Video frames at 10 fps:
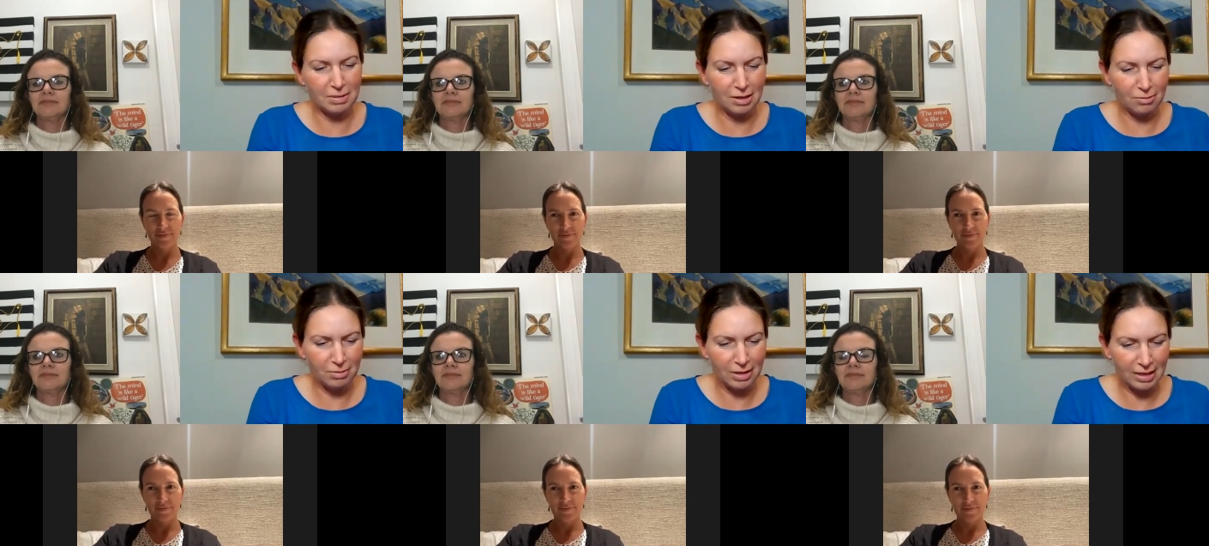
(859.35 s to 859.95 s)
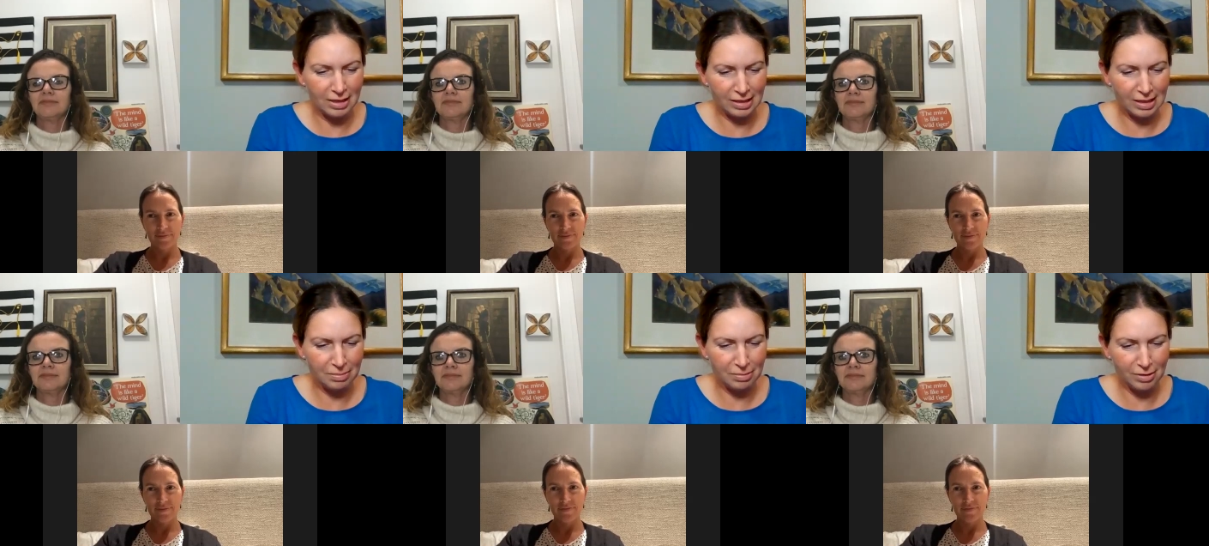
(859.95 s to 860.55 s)
Speaker 1: well. I'll read out a
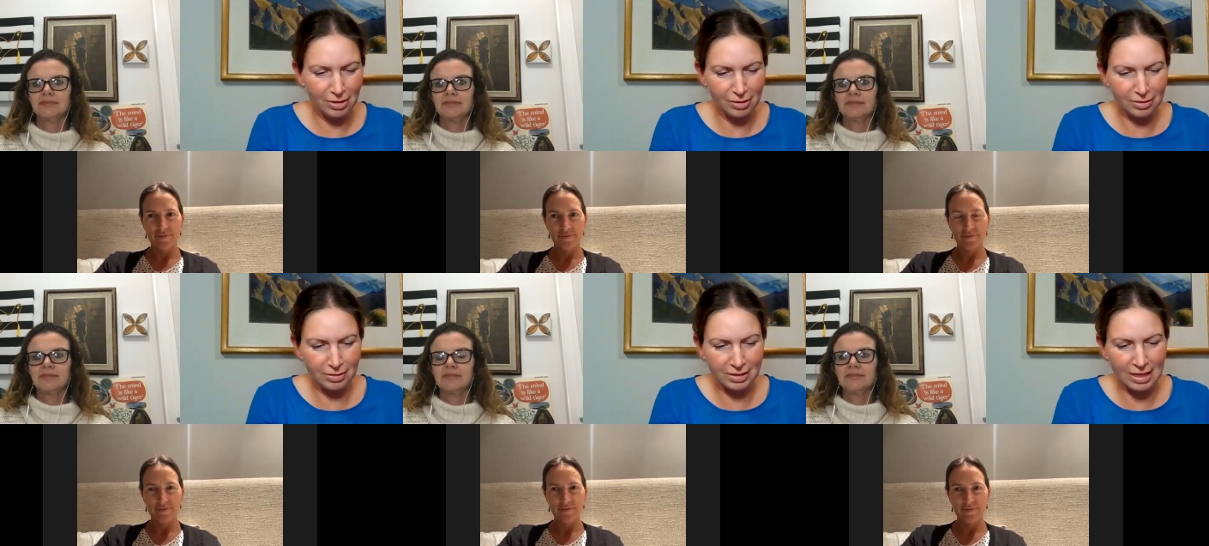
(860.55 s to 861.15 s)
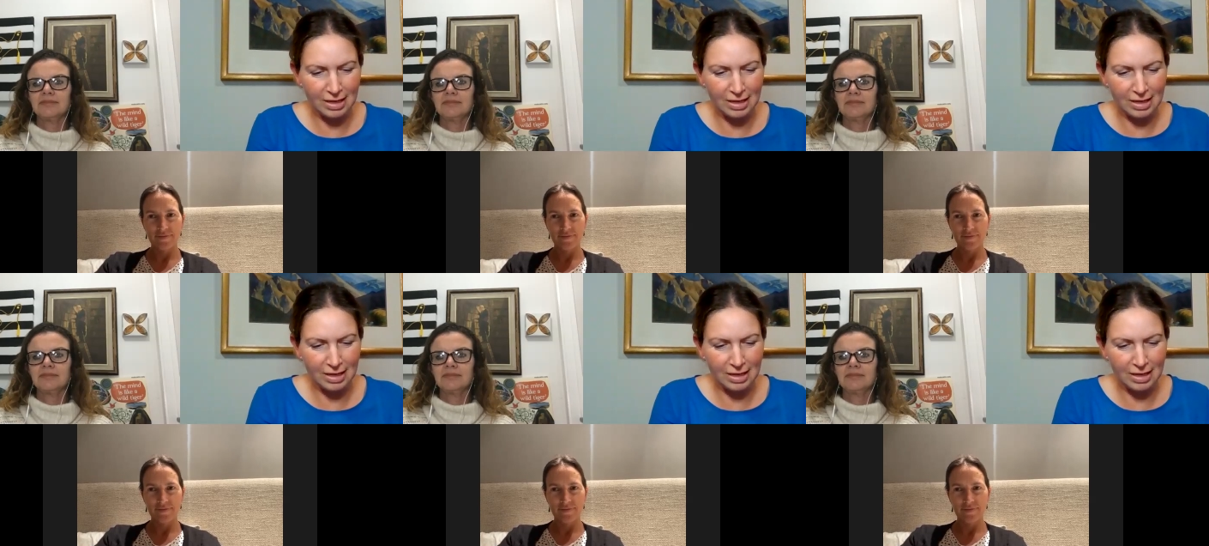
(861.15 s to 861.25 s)
couple of those.